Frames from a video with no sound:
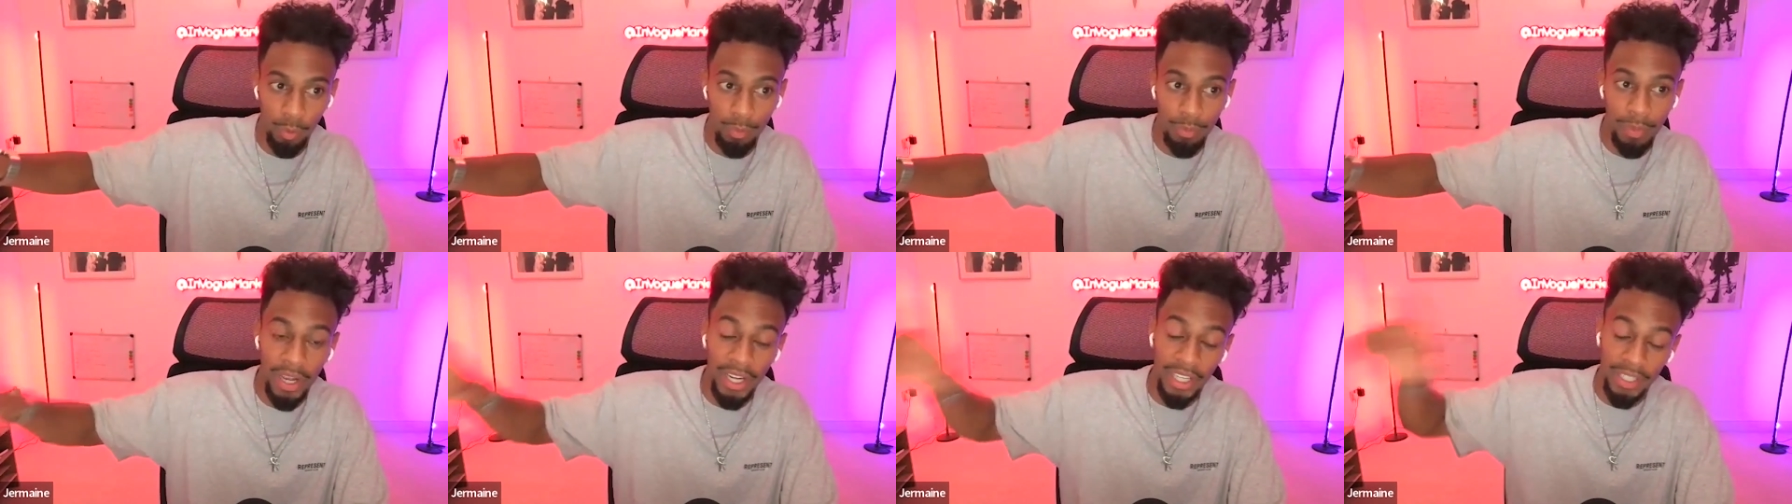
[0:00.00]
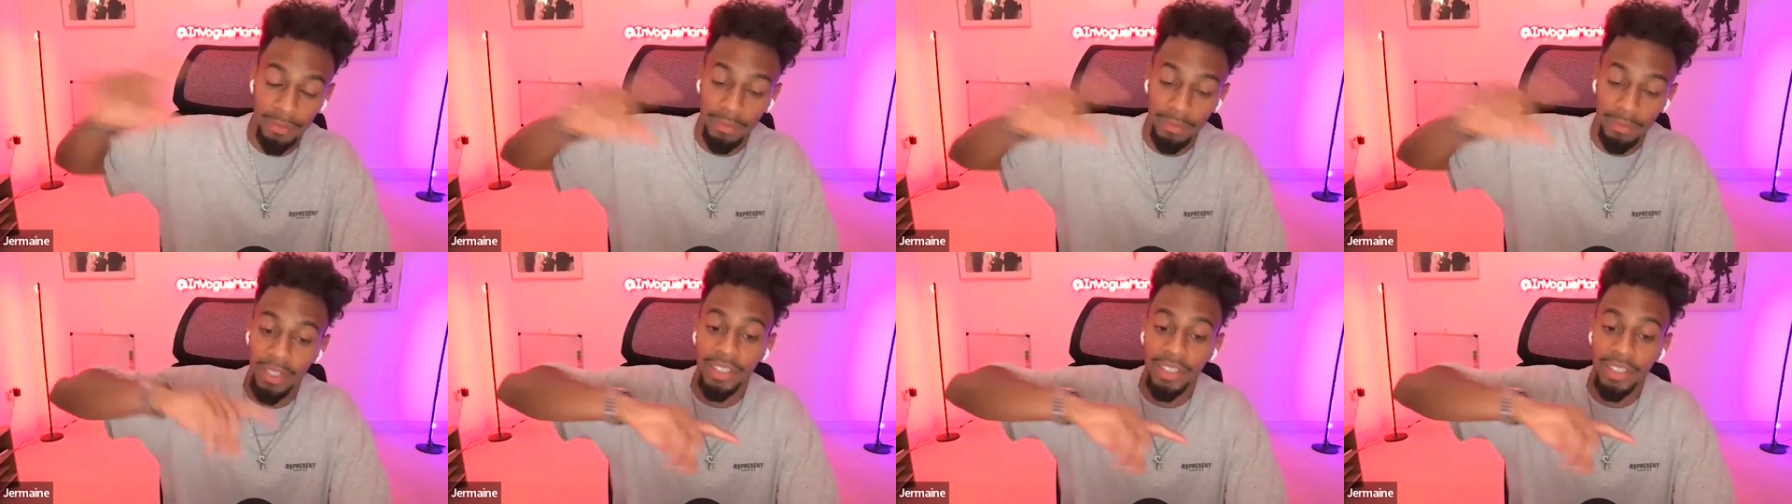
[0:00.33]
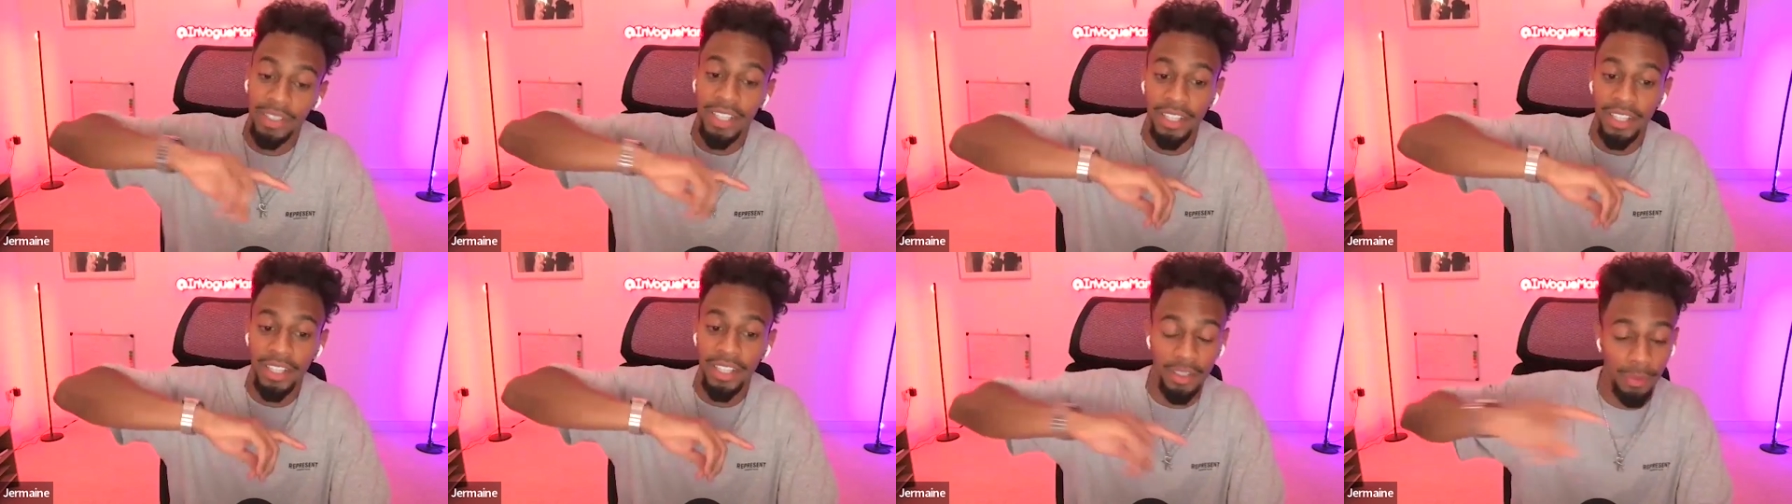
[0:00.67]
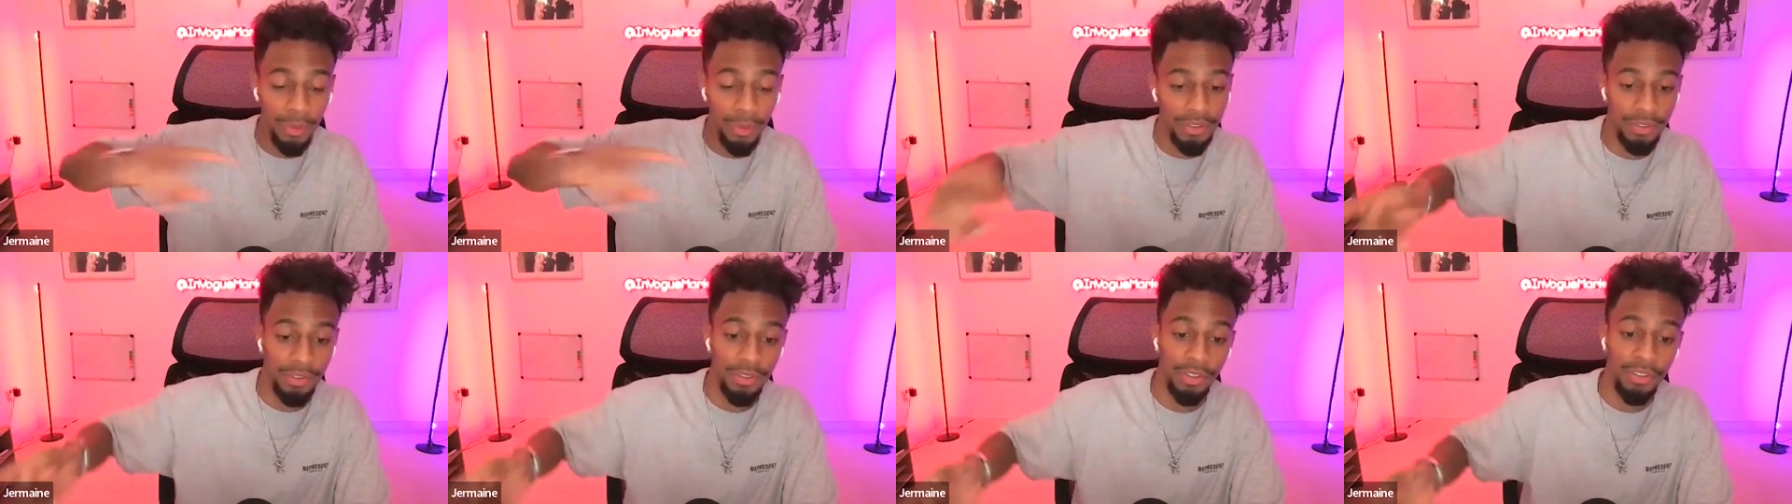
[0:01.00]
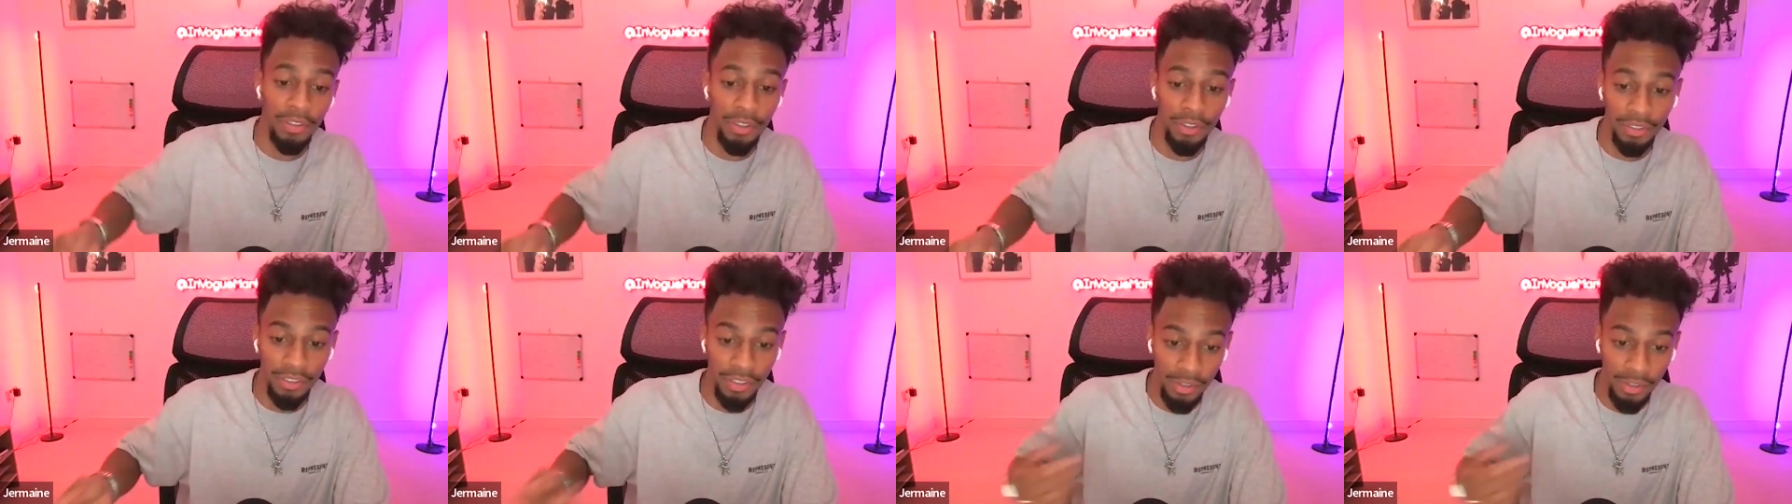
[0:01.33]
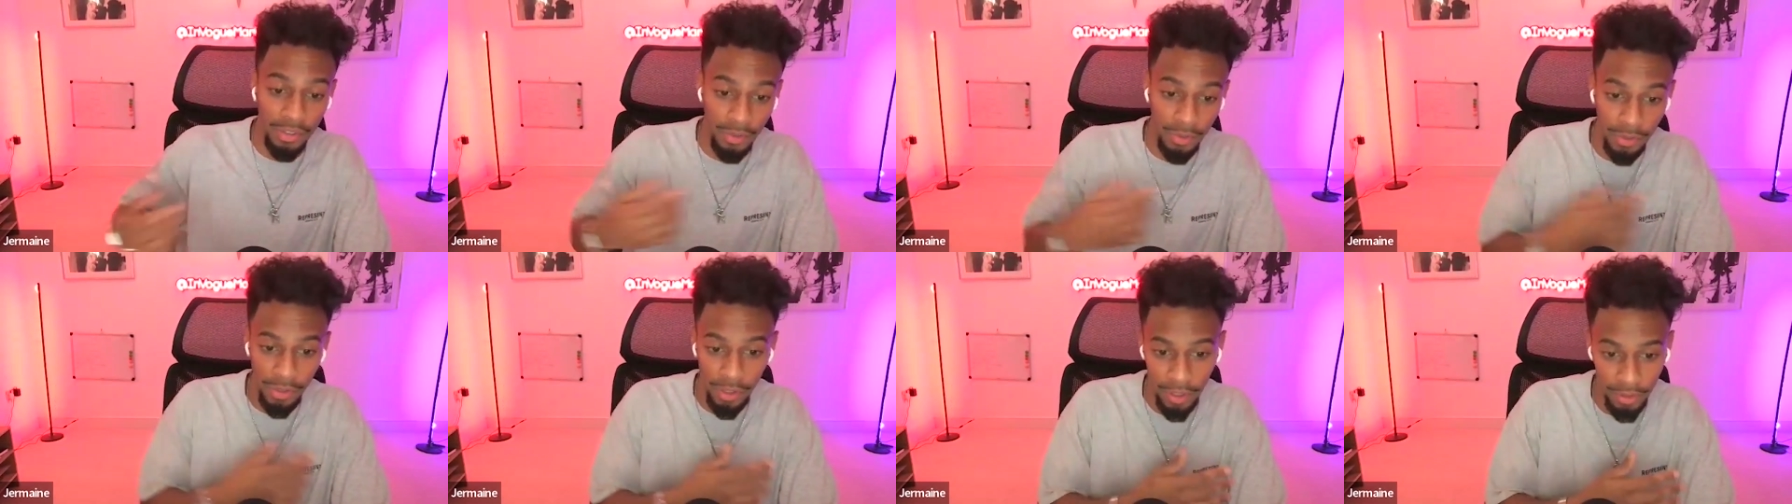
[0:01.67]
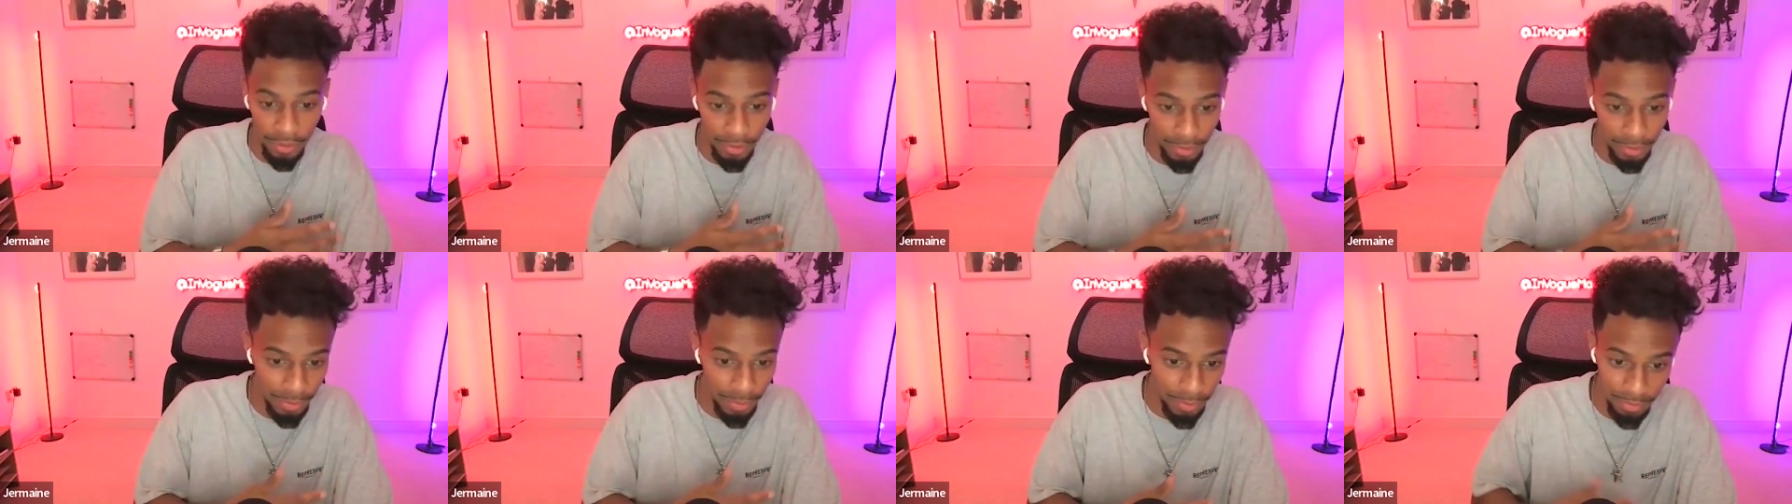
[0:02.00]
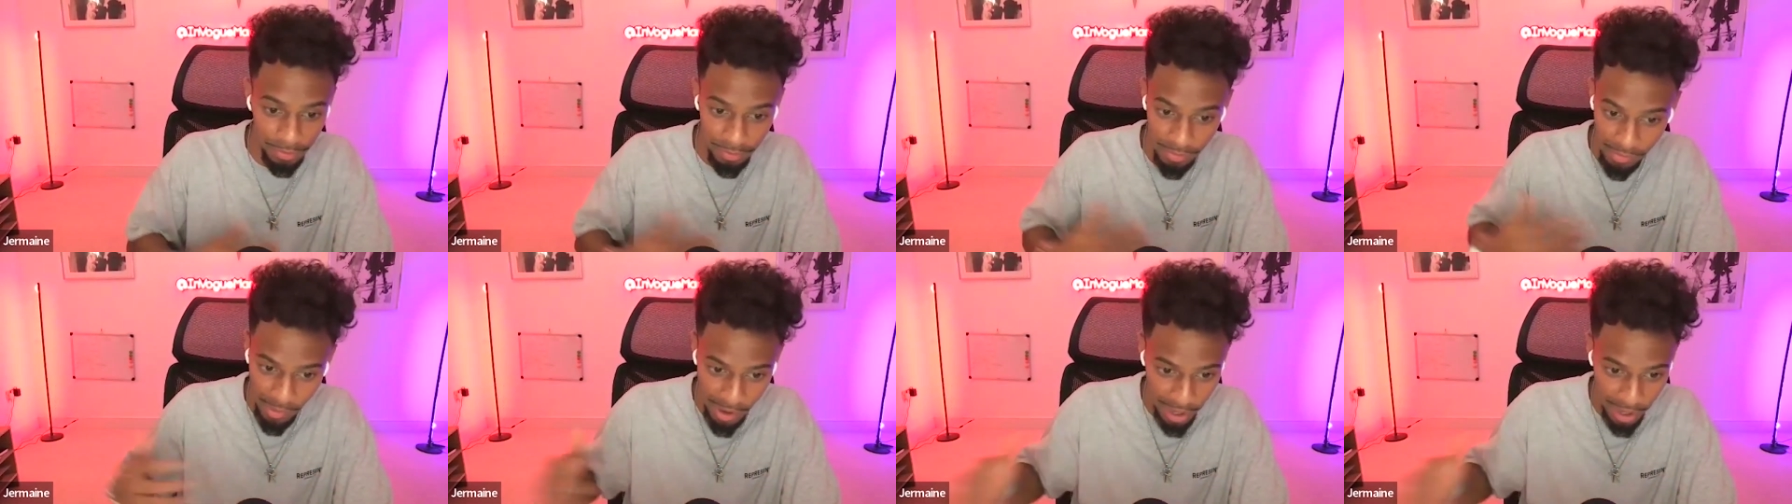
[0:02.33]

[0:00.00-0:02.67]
back in my days, I went to the University of Newcastle.